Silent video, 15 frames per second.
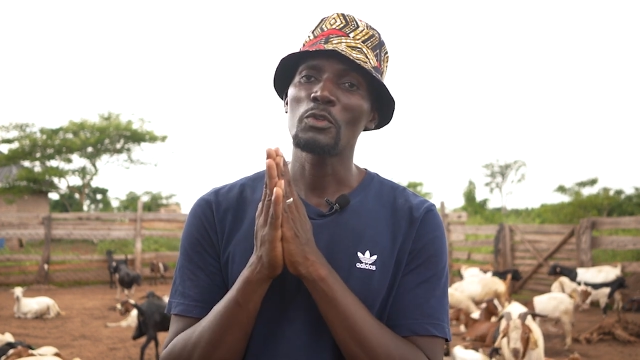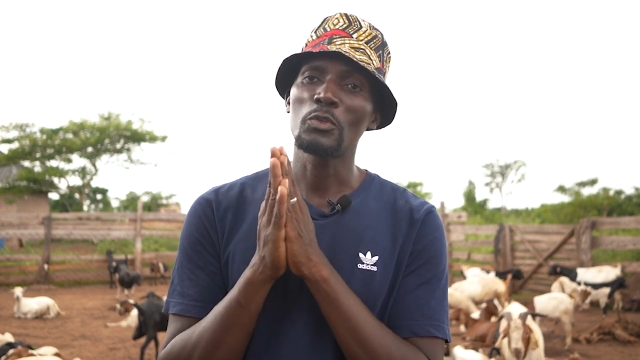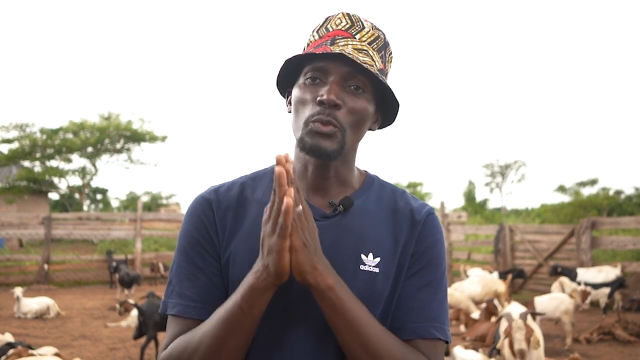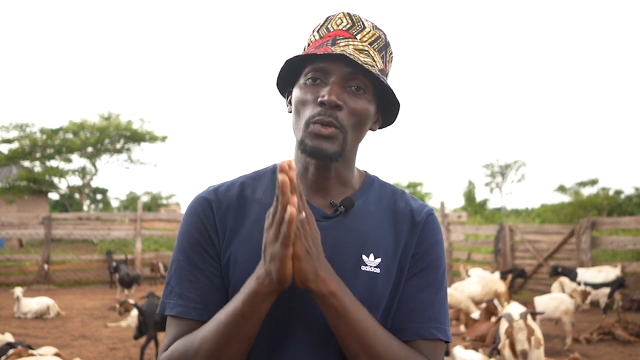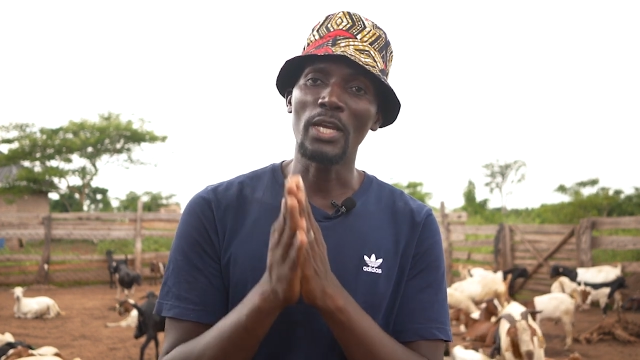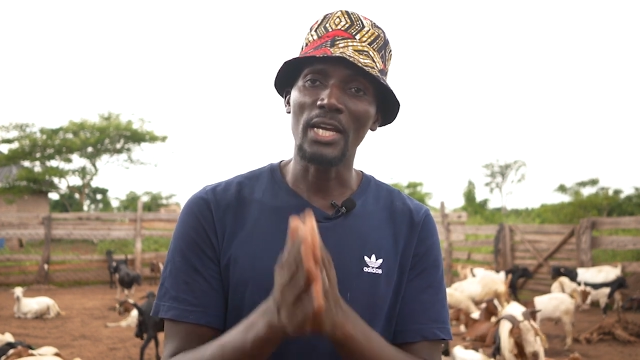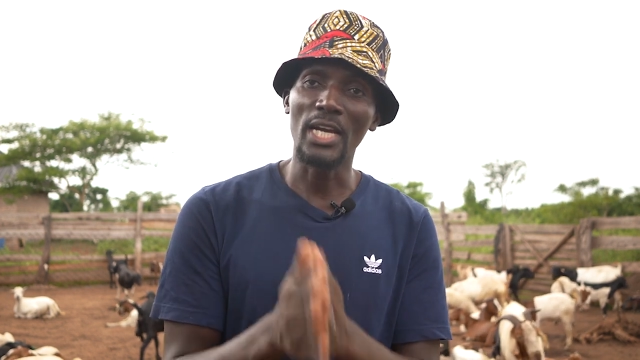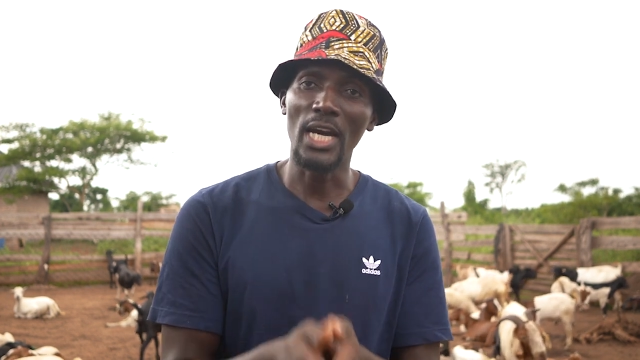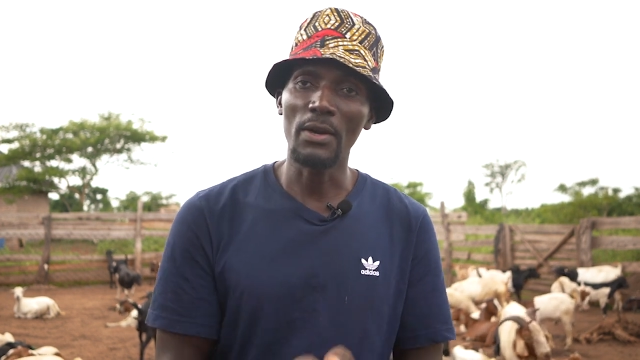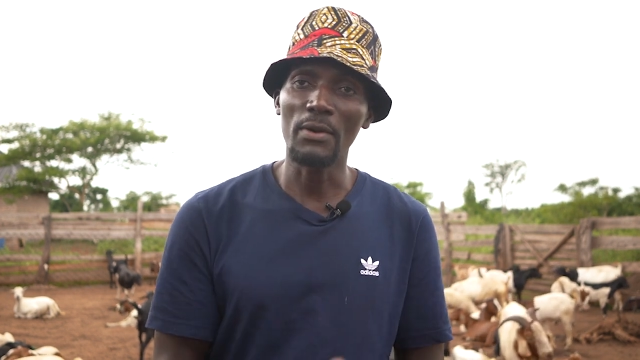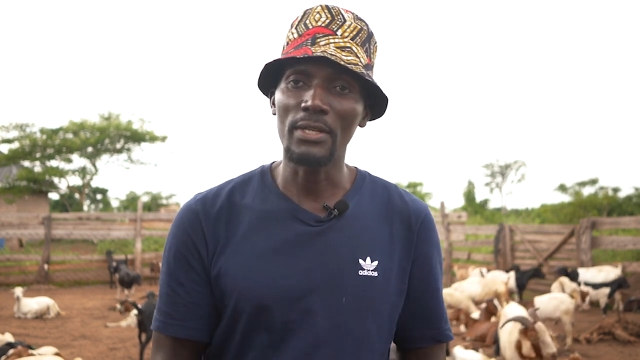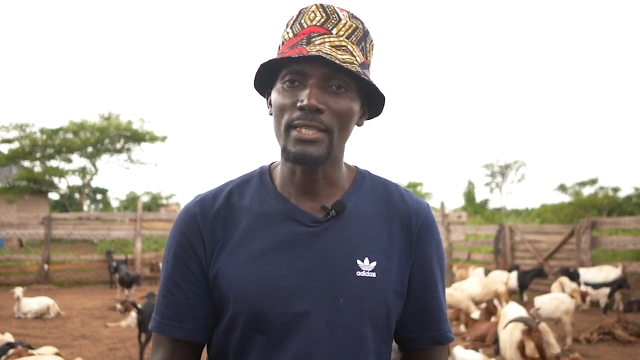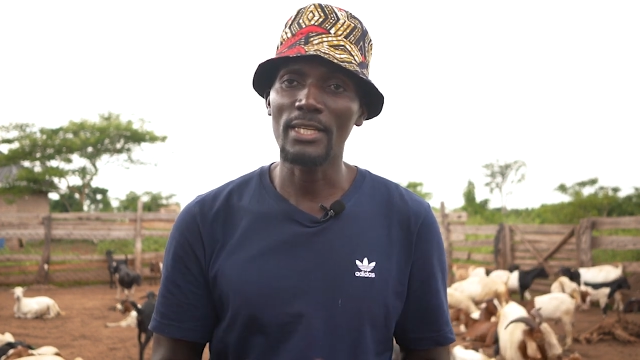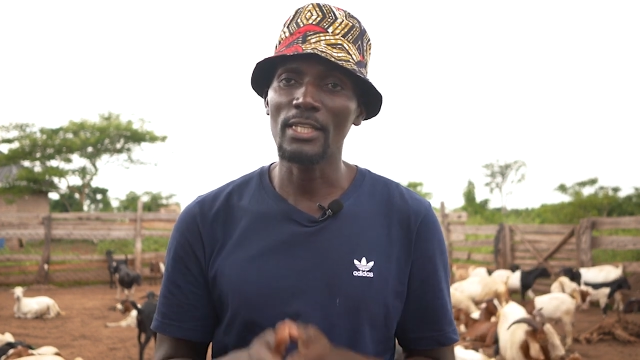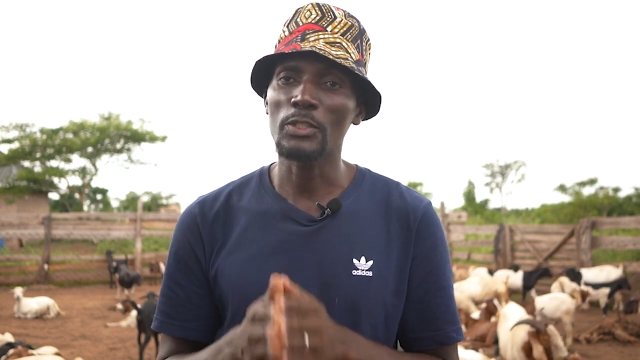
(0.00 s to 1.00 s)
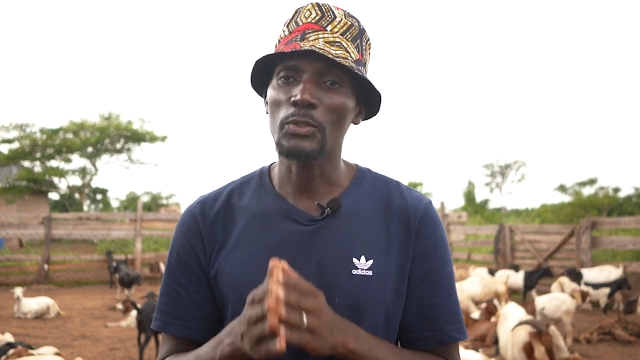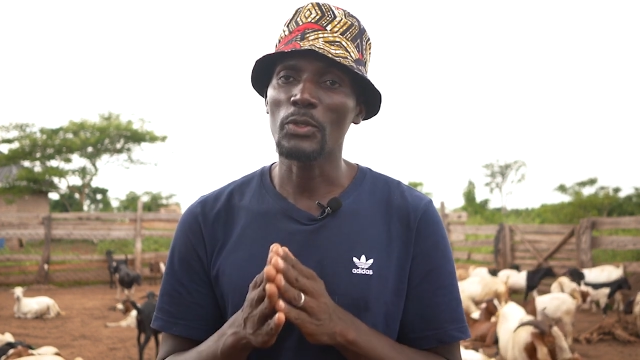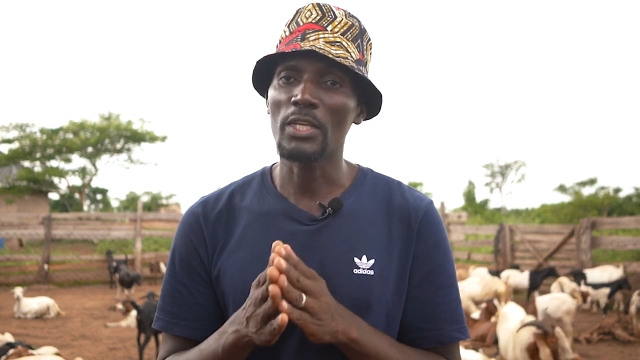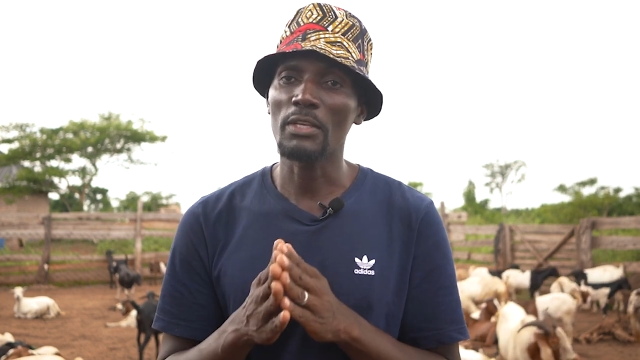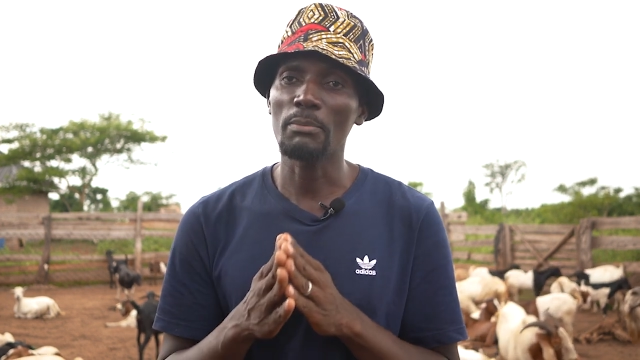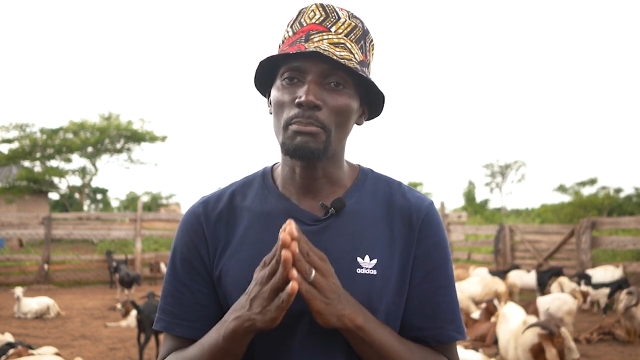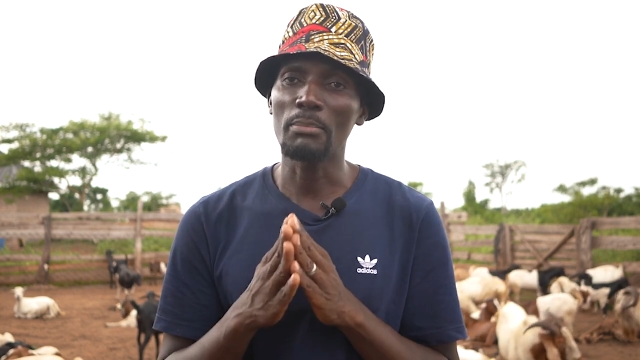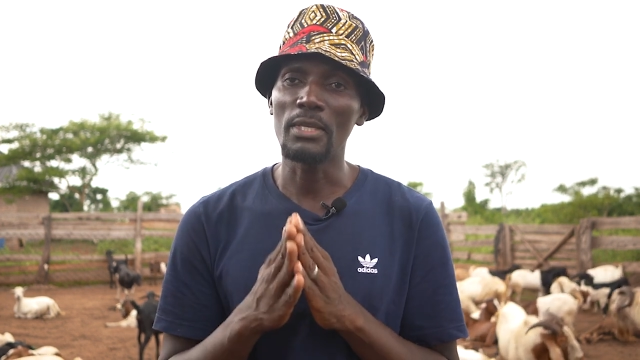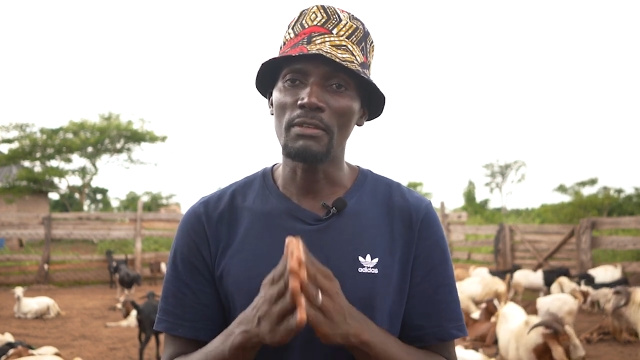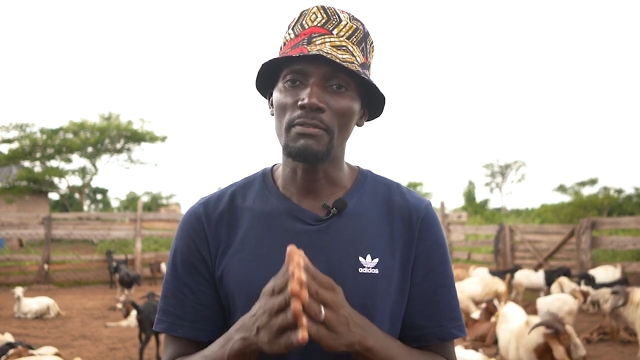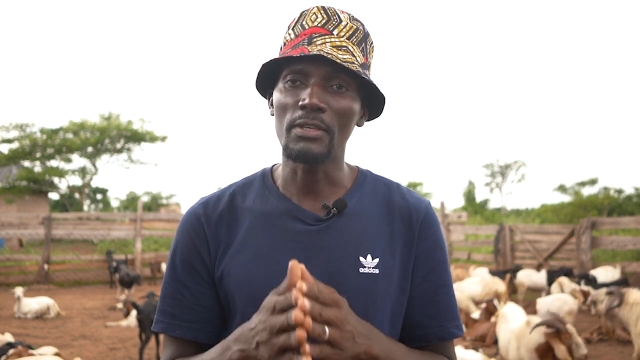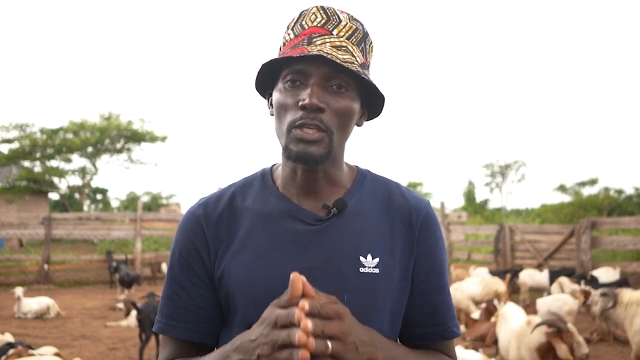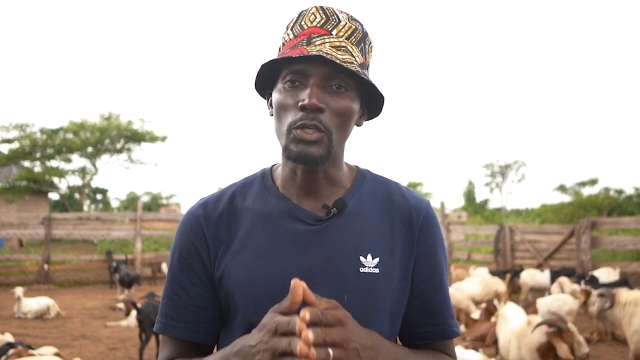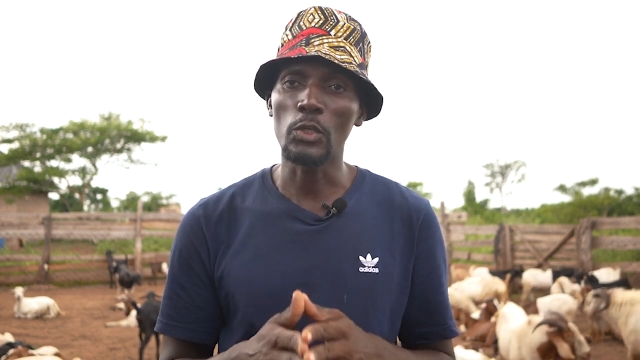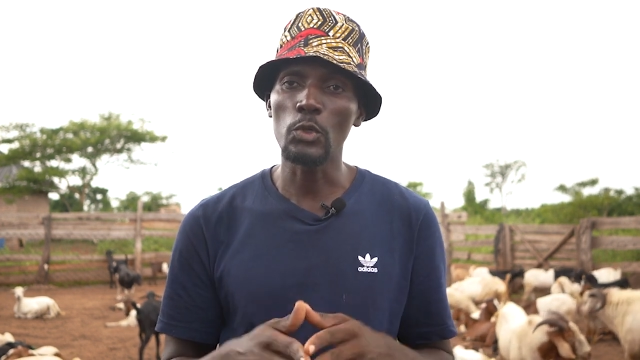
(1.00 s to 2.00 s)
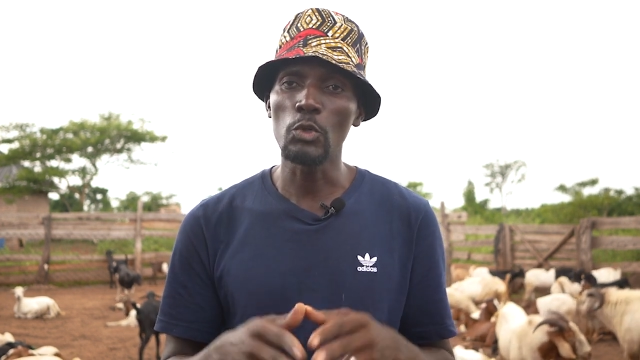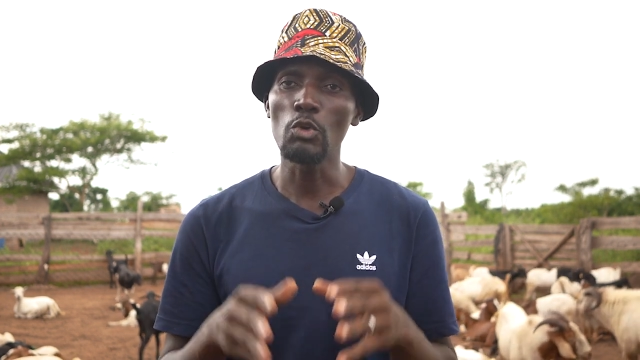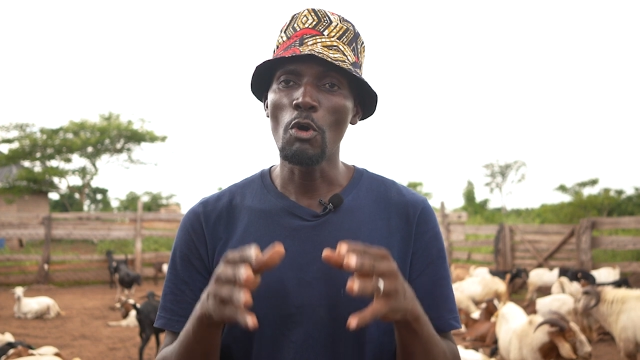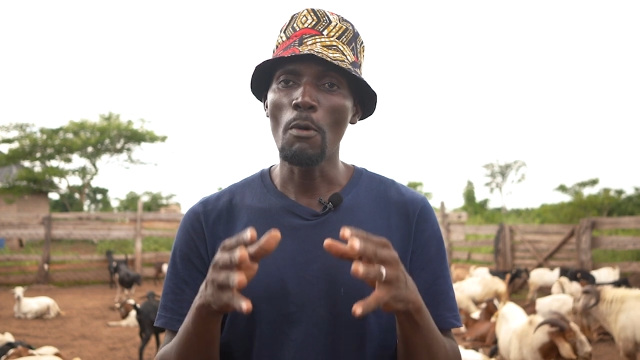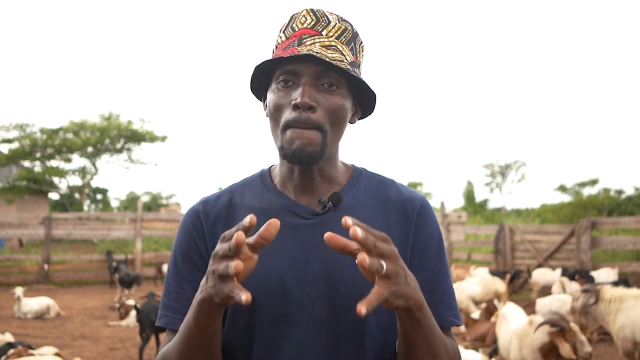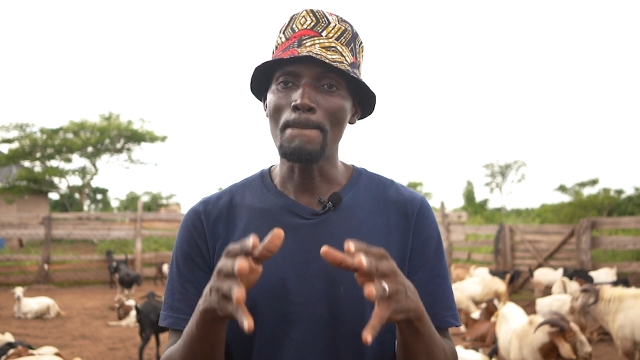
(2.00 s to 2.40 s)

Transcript: to encourage us to keep giving you